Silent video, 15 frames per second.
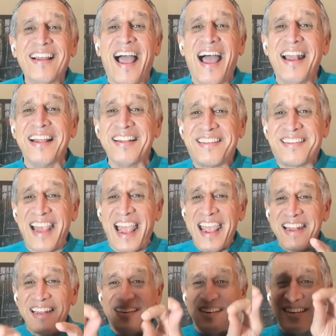And it
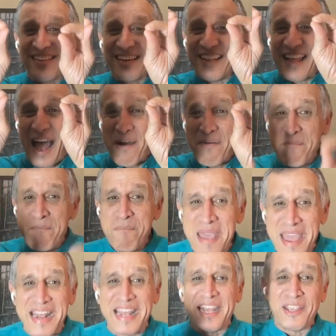changes in that
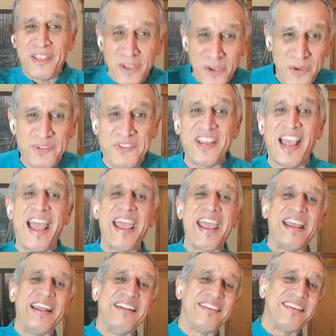minute. You
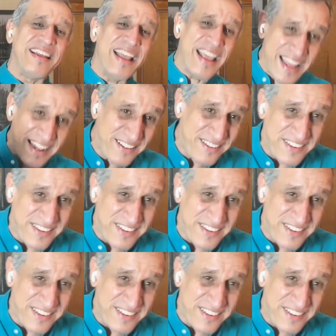change, it